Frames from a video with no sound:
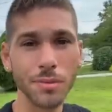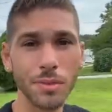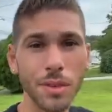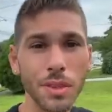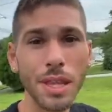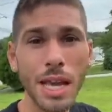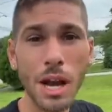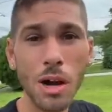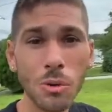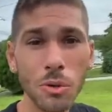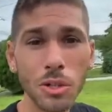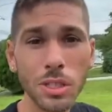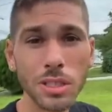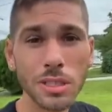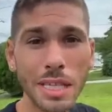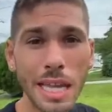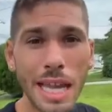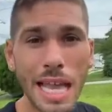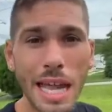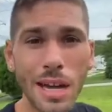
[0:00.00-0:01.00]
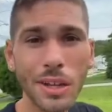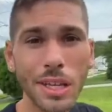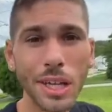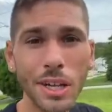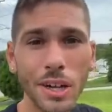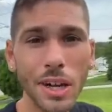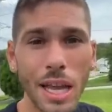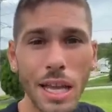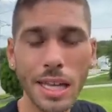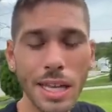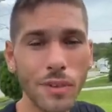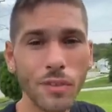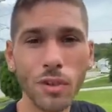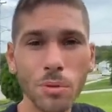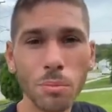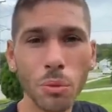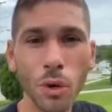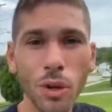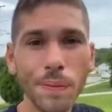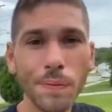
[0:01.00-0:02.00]
Now I'm going to stay out here and give him
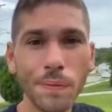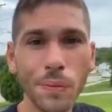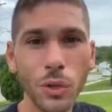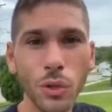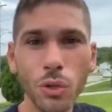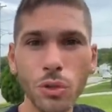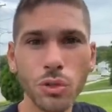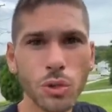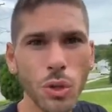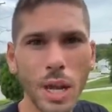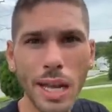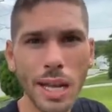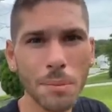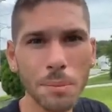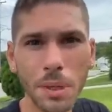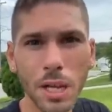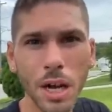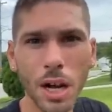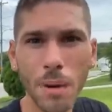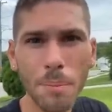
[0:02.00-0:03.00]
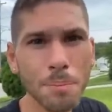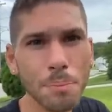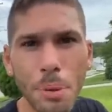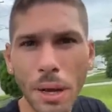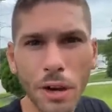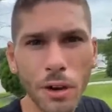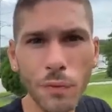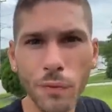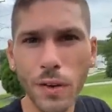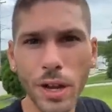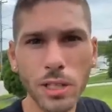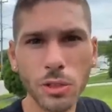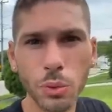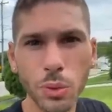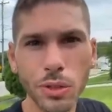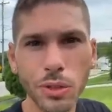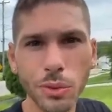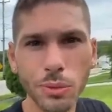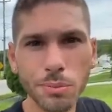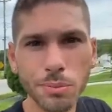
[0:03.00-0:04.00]
more food so I can become better friends
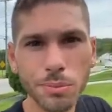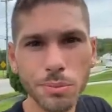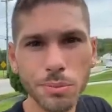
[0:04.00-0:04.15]
with him.